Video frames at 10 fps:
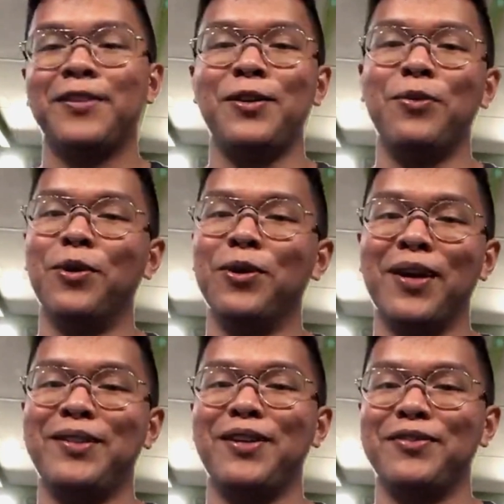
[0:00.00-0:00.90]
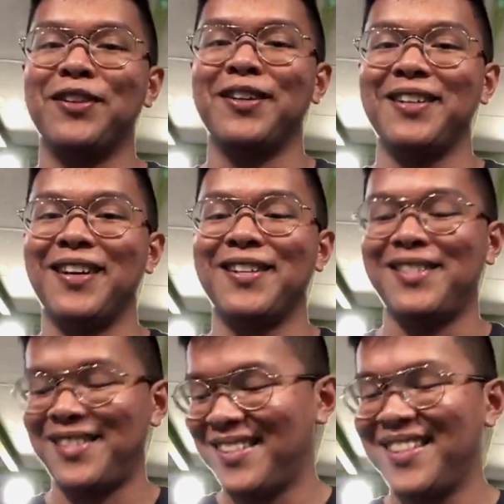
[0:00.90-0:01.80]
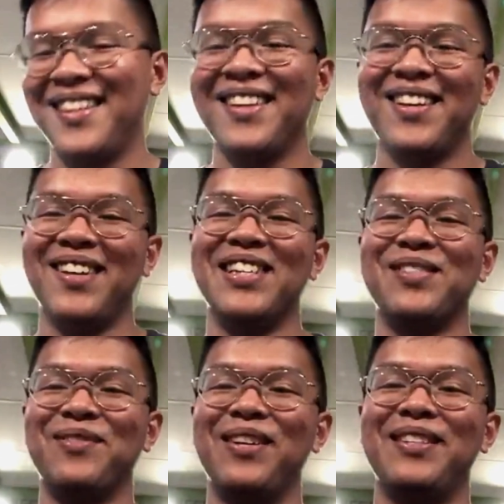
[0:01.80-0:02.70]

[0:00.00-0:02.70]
you won't know until you've tried it, guys. It's really